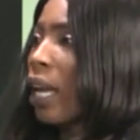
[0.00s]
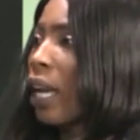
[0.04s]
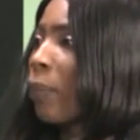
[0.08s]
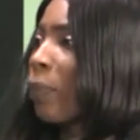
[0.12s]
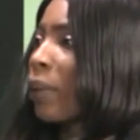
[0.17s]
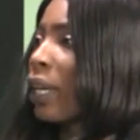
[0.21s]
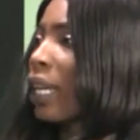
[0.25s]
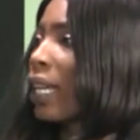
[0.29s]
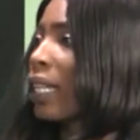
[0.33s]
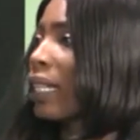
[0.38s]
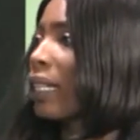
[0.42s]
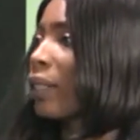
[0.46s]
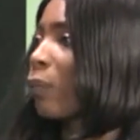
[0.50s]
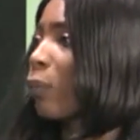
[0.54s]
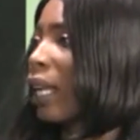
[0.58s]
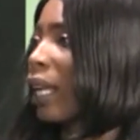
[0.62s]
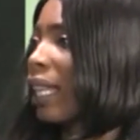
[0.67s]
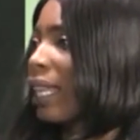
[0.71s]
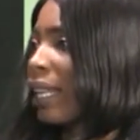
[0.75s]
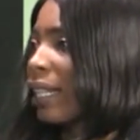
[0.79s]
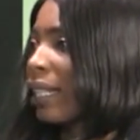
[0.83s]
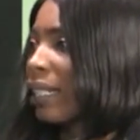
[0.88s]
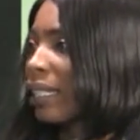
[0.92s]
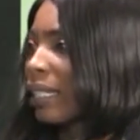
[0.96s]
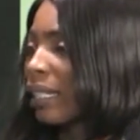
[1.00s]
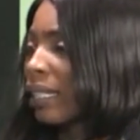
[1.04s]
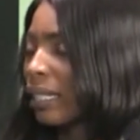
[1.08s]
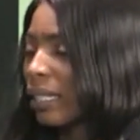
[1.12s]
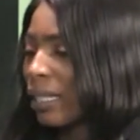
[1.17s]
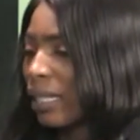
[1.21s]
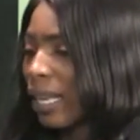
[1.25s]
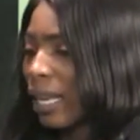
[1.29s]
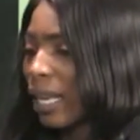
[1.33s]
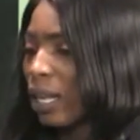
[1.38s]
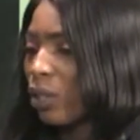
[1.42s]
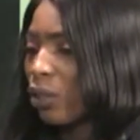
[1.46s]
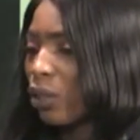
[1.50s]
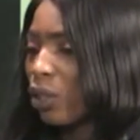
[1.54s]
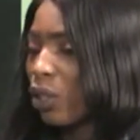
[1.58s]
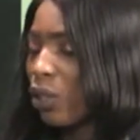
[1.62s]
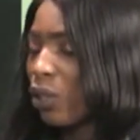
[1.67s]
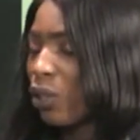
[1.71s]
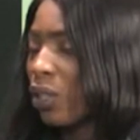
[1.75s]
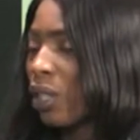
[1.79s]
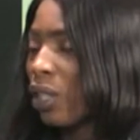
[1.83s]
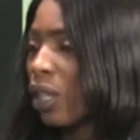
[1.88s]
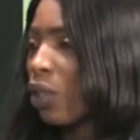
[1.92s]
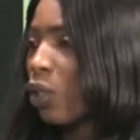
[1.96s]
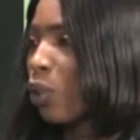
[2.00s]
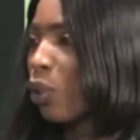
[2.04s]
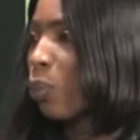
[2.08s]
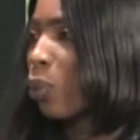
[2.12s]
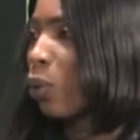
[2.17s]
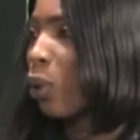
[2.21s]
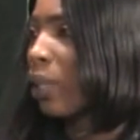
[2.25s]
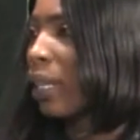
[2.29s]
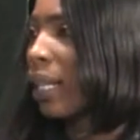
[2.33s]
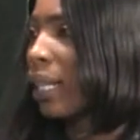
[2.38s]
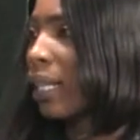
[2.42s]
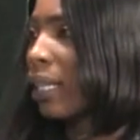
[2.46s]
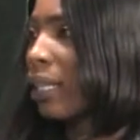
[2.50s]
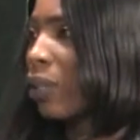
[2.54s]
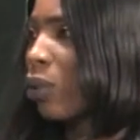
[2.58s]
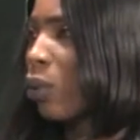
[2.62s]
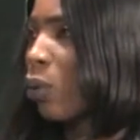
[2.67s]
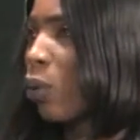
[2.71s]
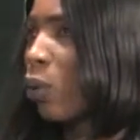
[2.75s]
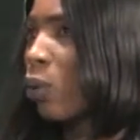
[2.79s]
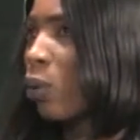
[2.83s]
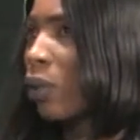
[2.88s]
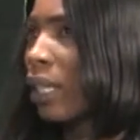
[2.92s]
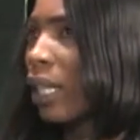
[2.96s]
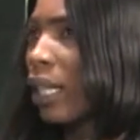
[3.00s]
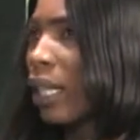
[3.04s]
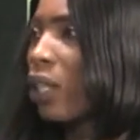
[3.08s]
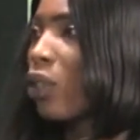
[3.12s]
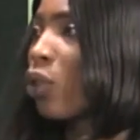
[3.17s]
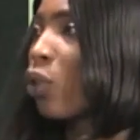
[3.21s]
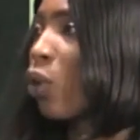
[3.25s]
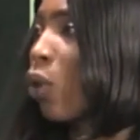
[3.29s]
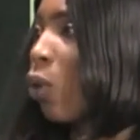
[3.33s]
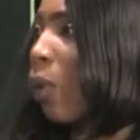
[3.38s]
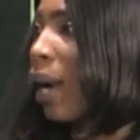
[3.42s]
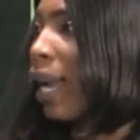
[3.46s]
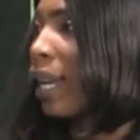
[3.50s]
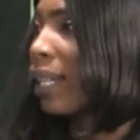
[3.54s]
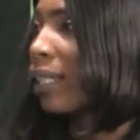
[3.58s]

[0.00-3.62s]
because what they did is they introduced a new product. It's called Snow White.